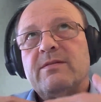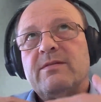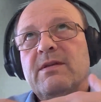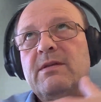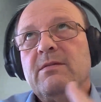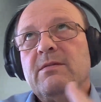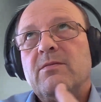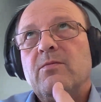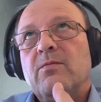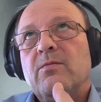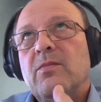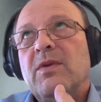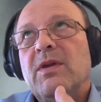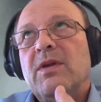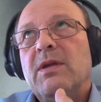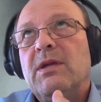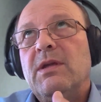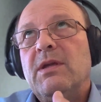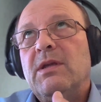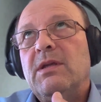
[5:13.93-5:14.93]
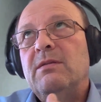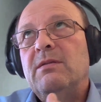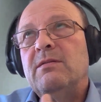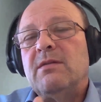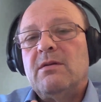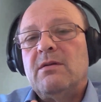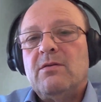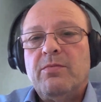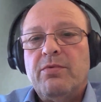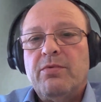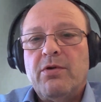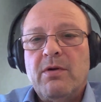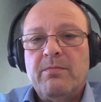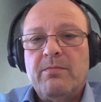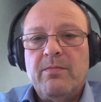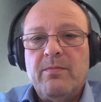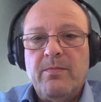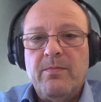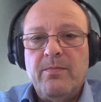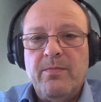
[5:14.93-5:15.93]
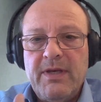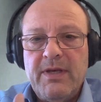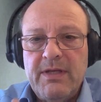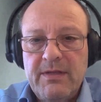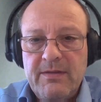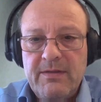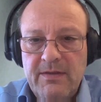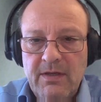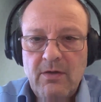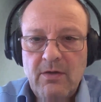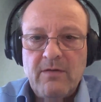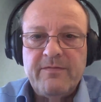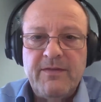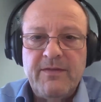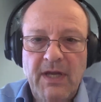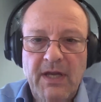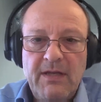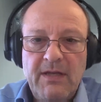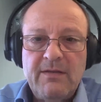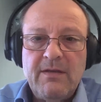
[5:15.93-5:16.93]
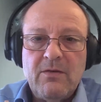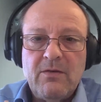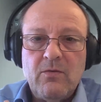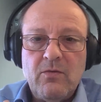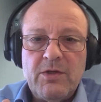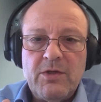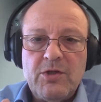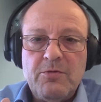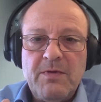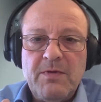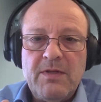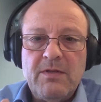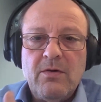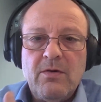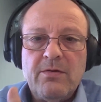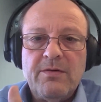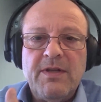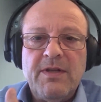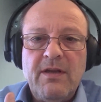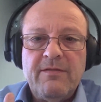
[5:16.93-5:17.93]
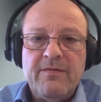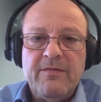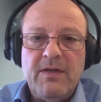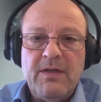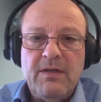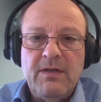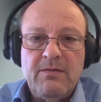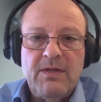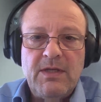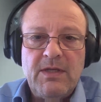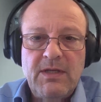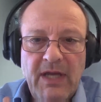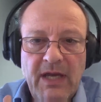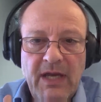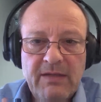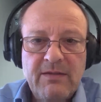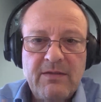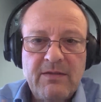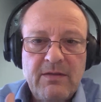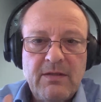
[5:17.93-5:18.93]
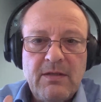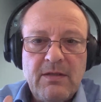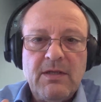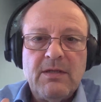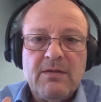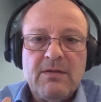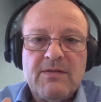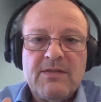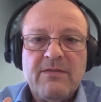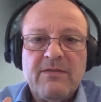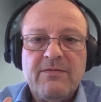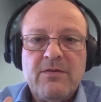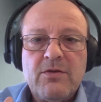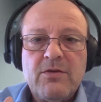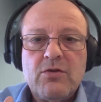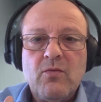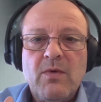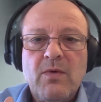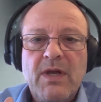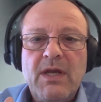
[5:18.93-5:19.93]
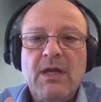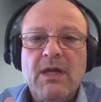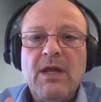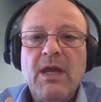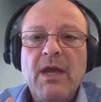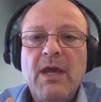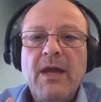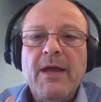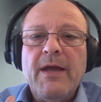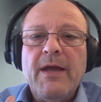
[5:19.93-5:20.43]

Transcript: the interoperability of data, which we don't have yet in a sufficient way,